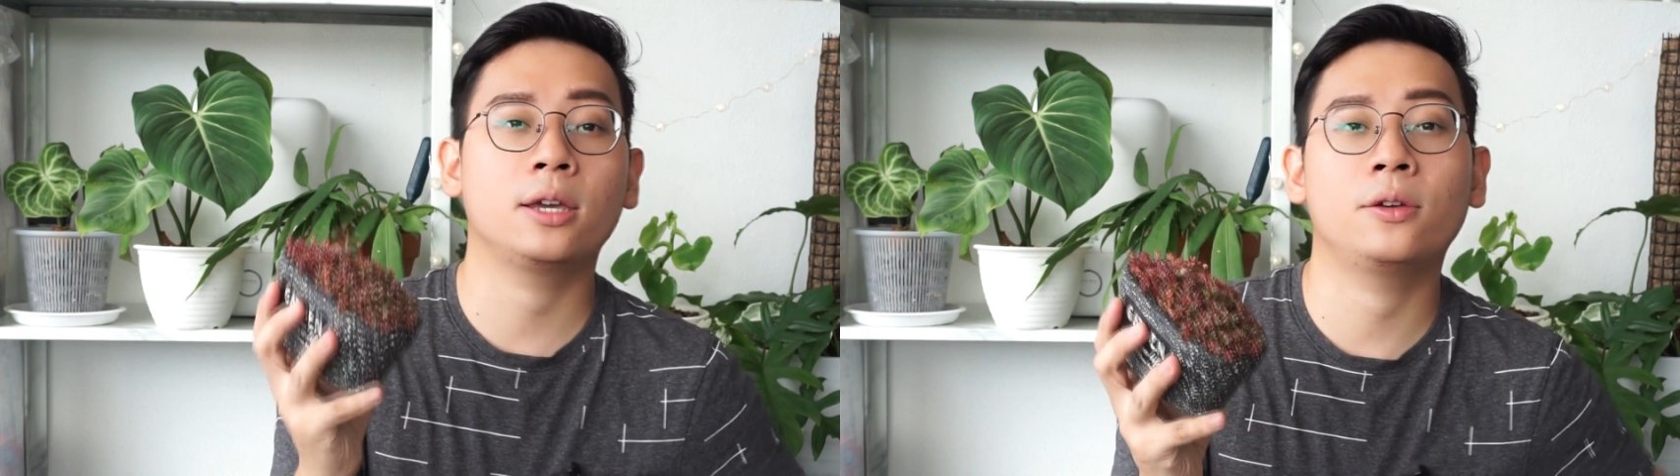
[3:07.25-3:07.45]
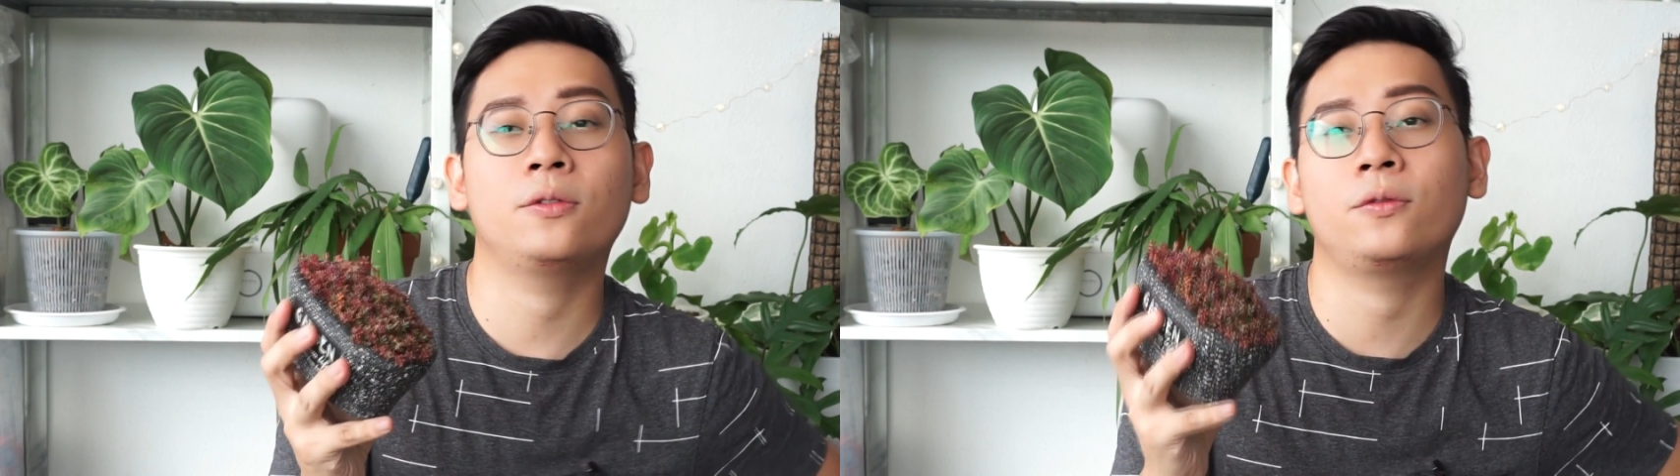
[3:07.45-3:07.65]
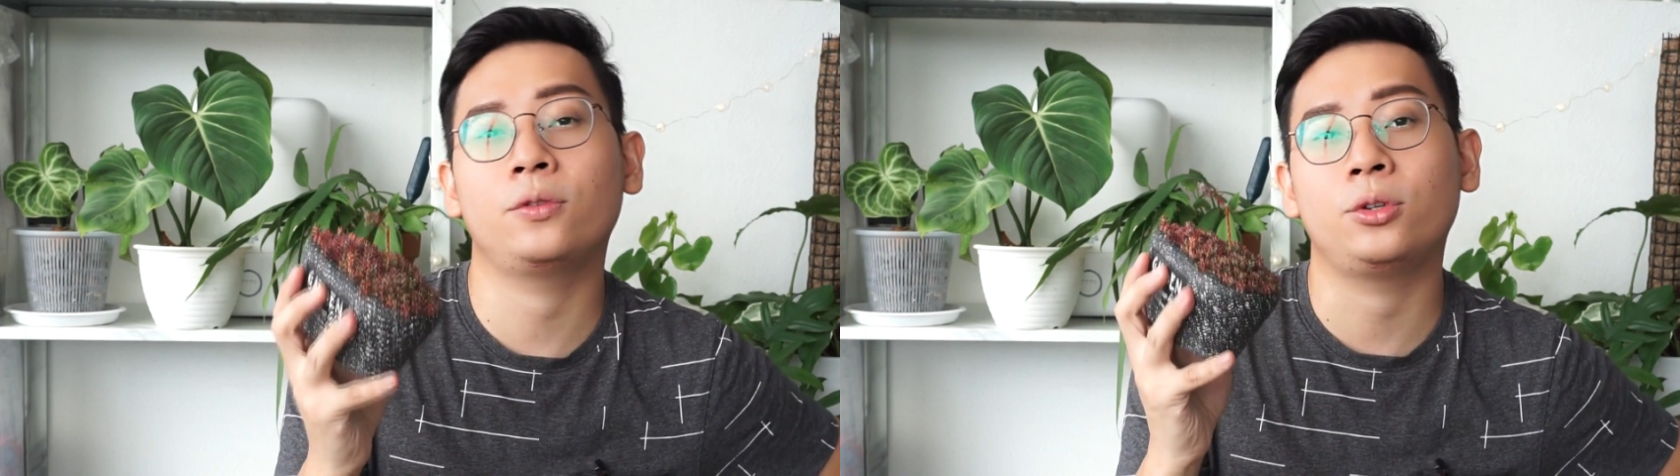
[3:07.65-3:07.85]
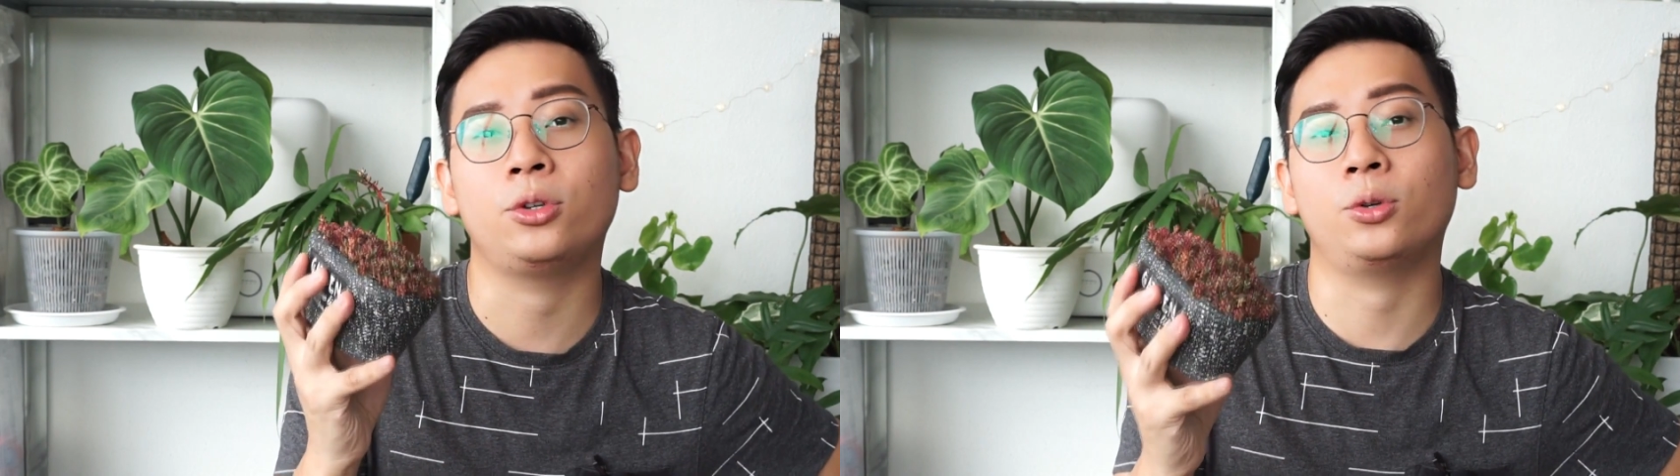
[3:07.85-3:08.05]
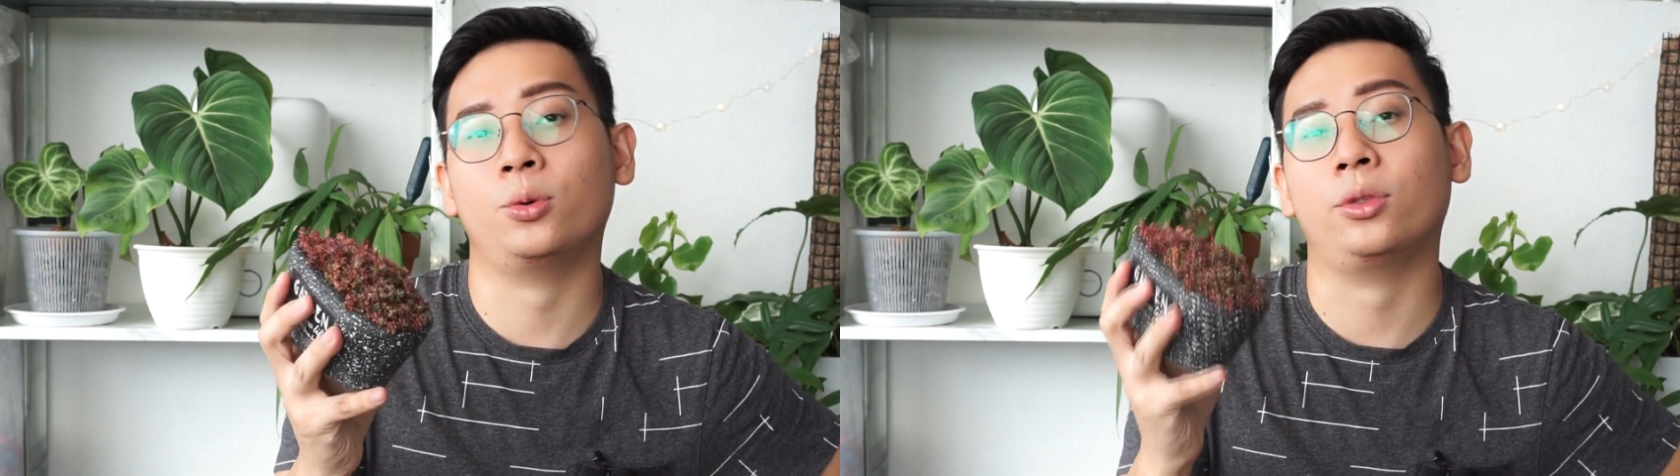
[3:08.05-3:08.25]
give
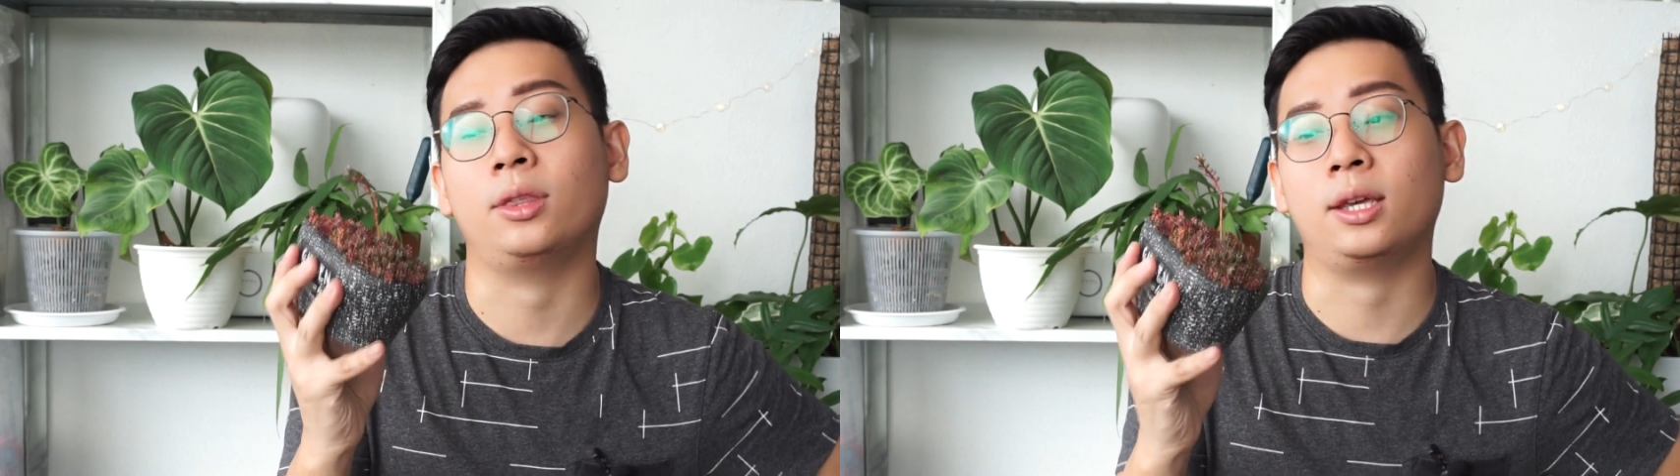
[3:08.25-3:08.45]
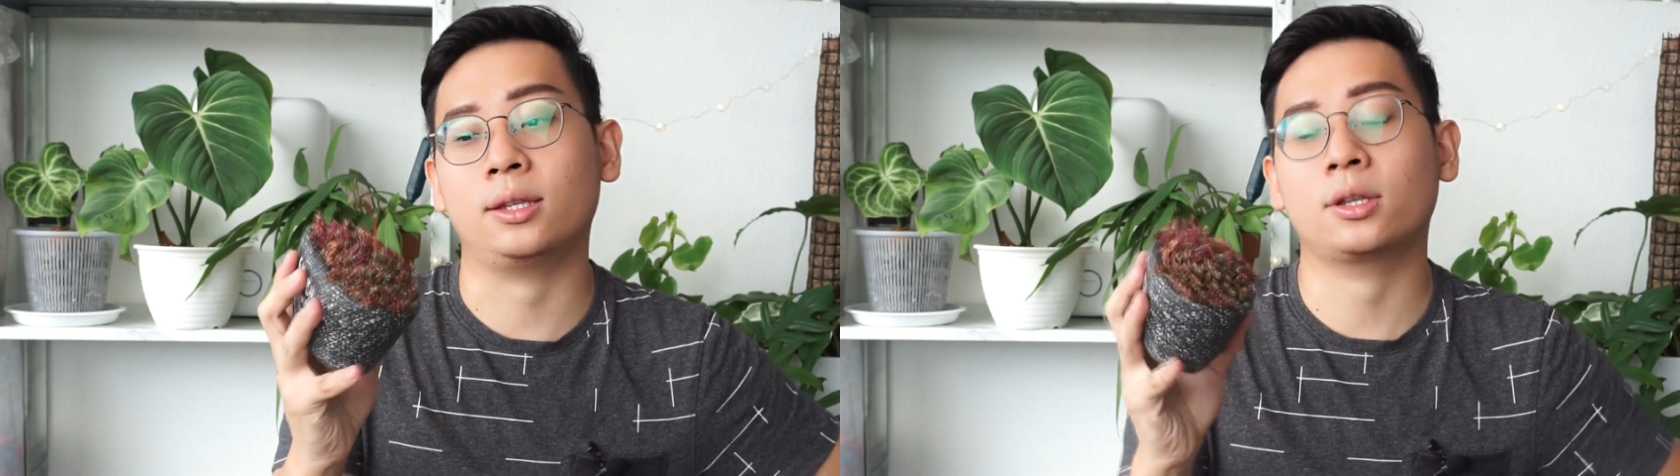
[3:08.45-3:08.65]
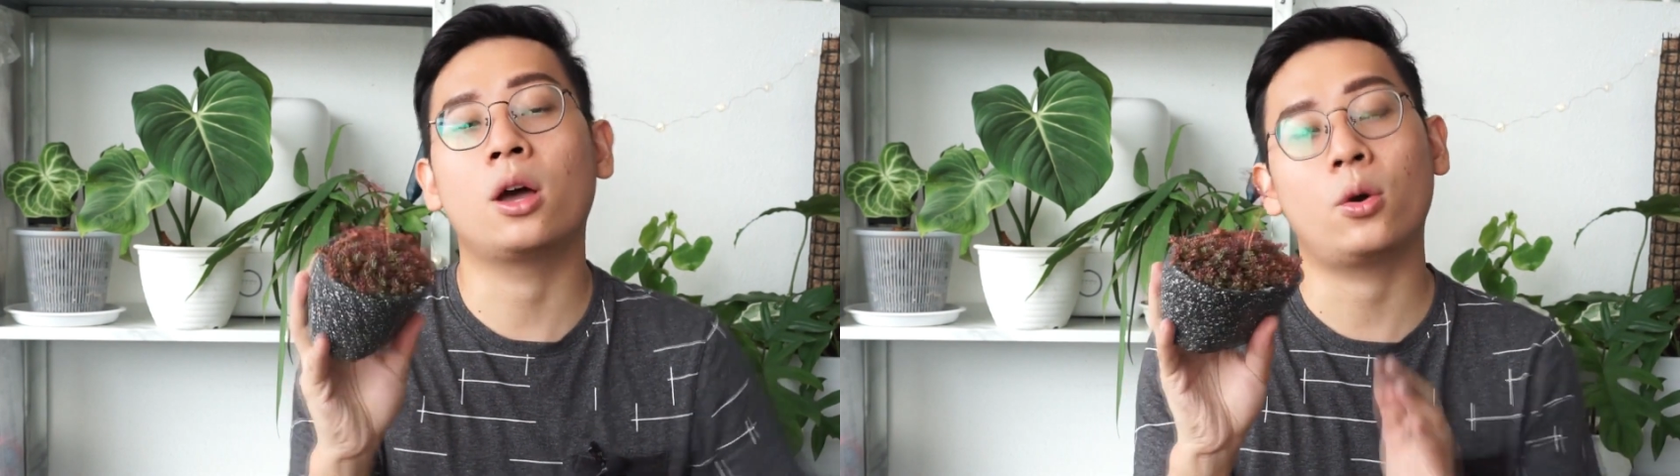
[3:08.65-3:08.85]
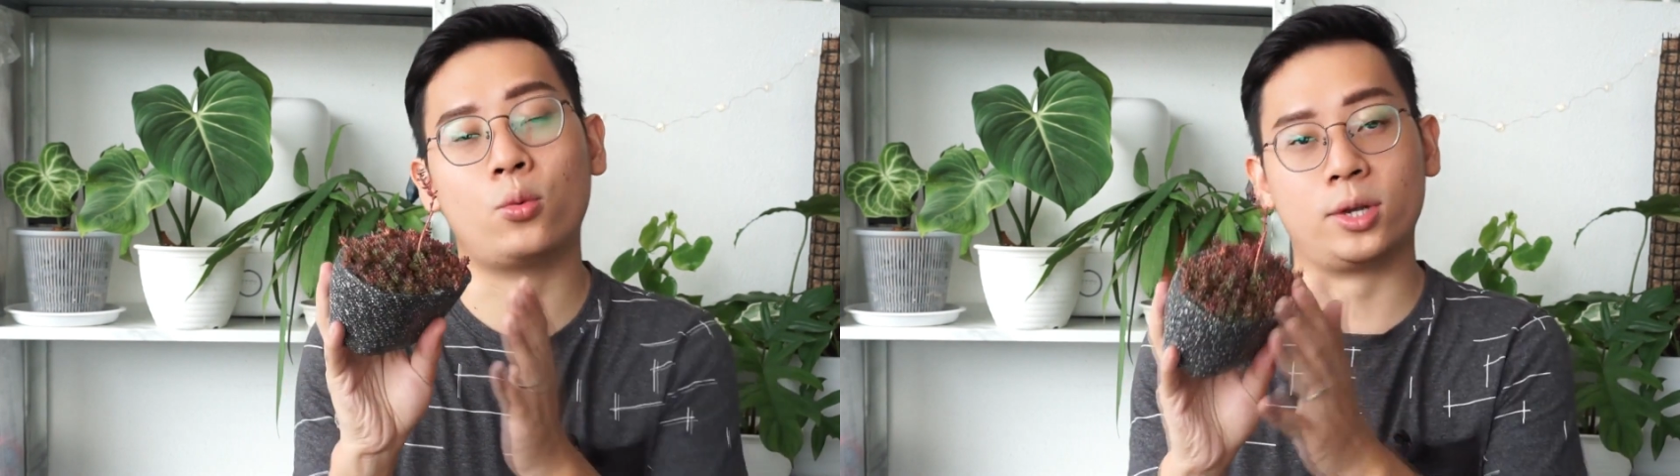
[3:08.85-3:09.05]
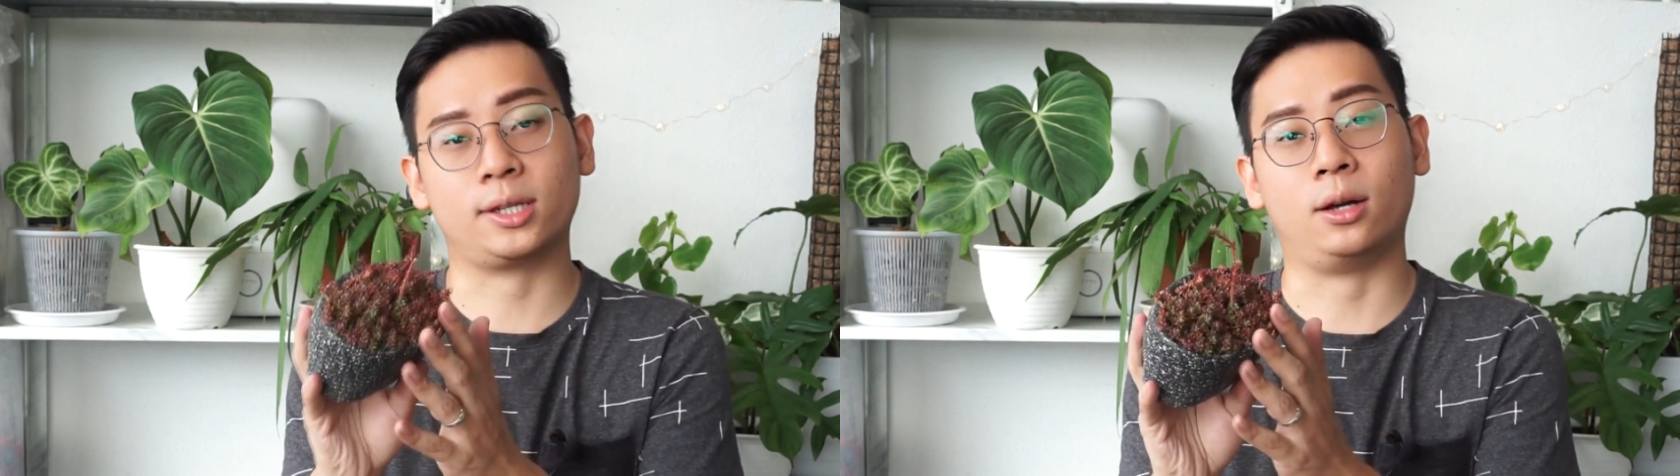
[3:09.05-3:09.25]
you this
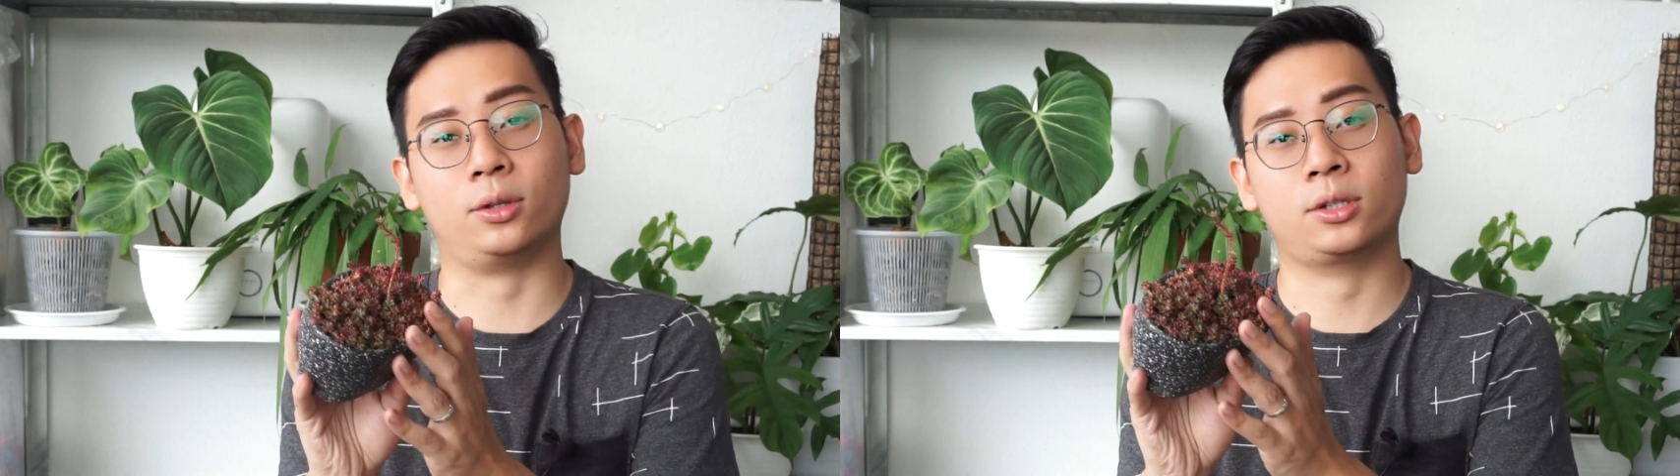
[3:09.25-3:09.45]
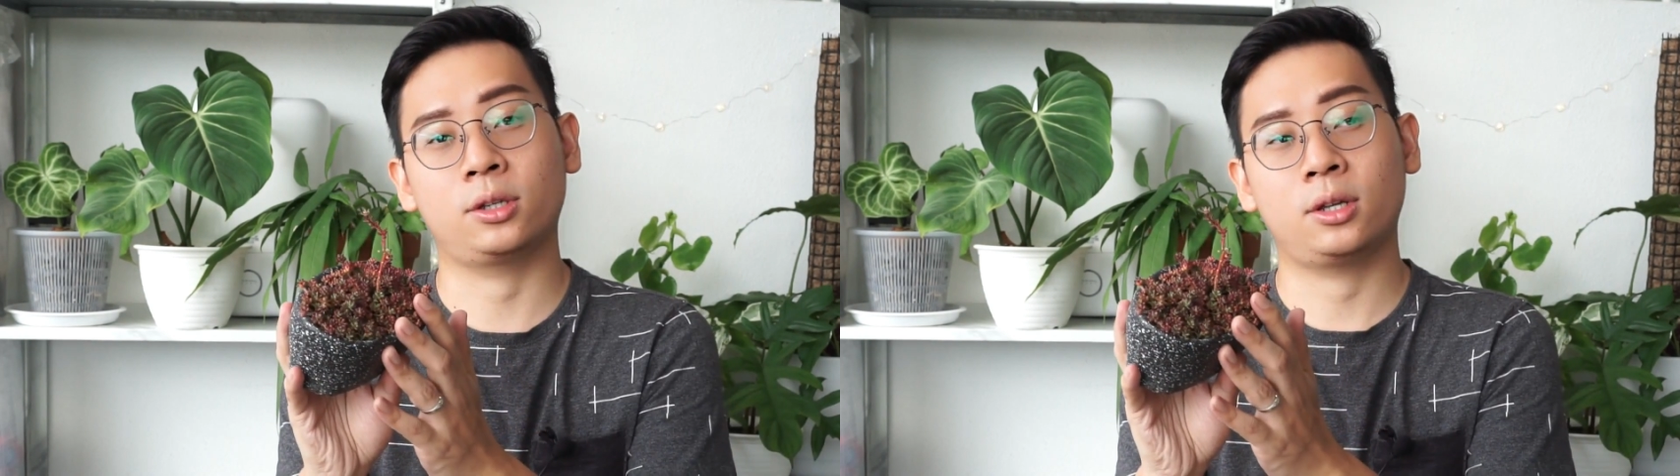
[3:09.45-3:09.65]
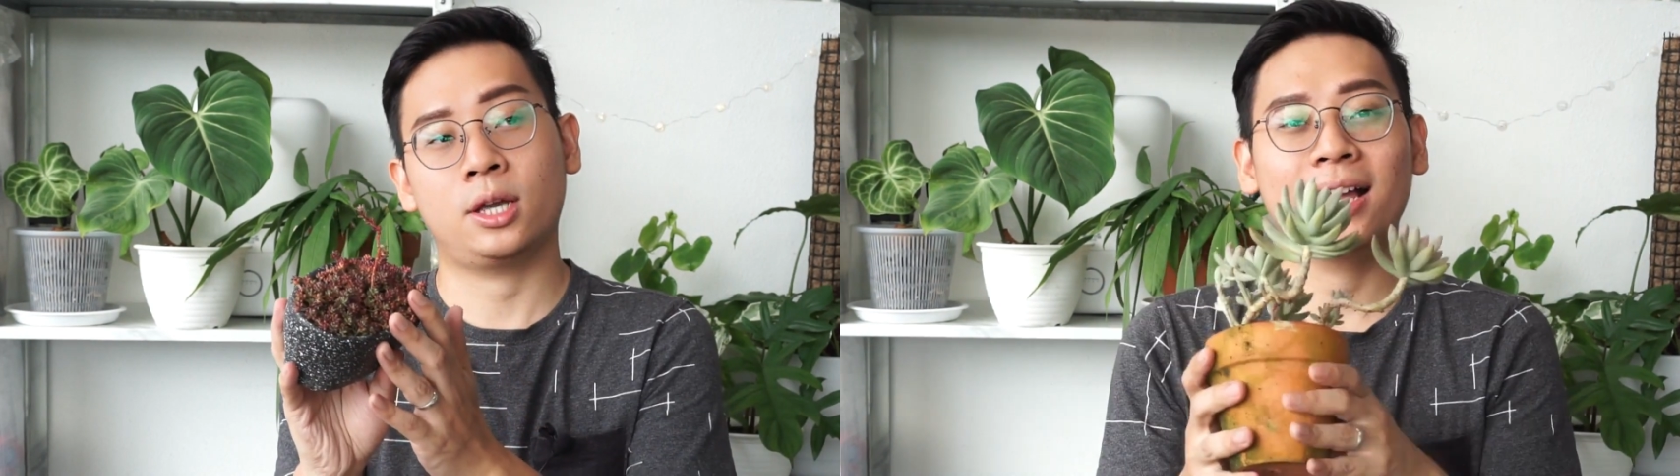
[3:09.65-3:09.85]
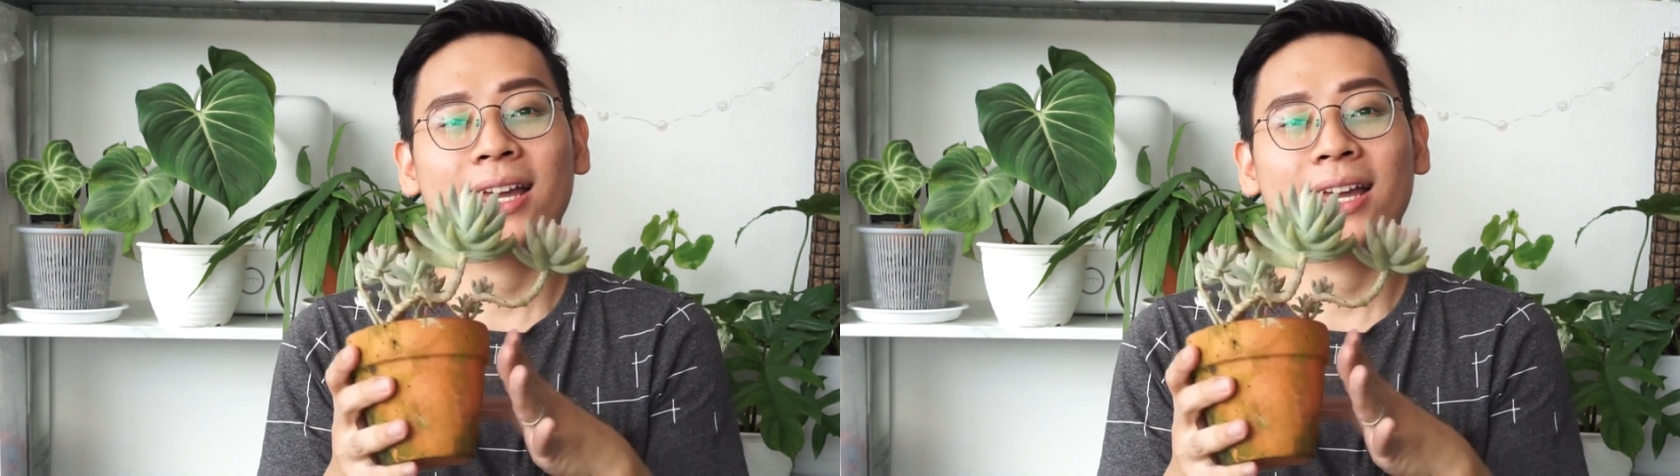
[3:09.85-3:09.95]
result.